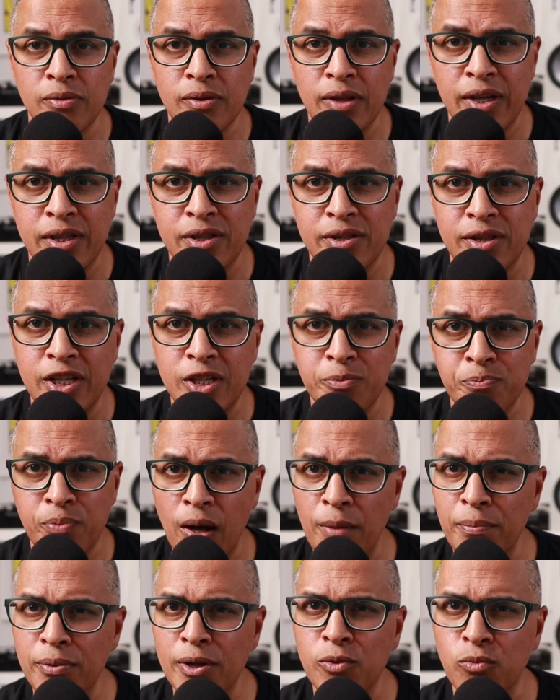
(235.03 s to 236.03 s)
like these
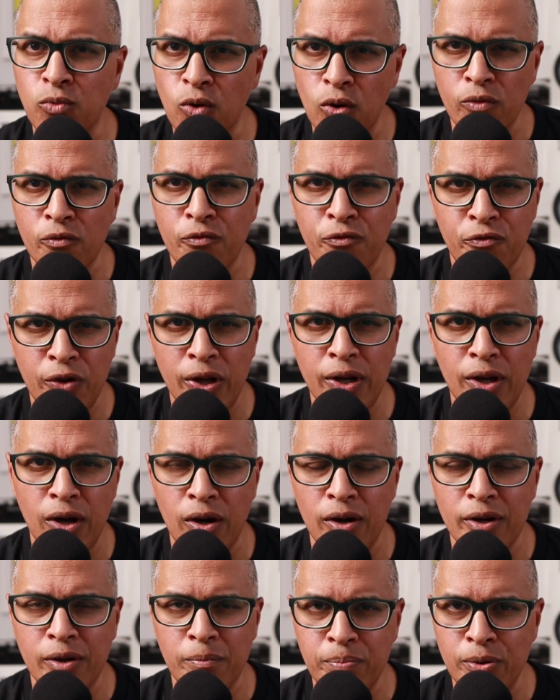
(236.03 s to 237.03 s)
probably won't fit
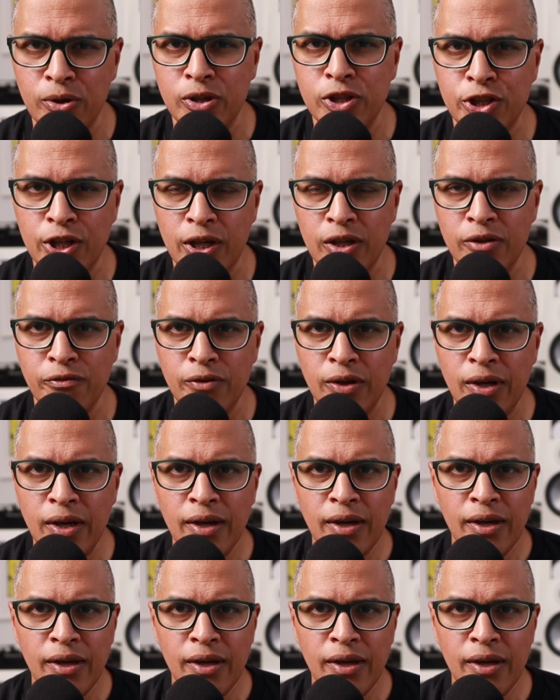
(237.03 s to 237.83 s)
on a bookshelf.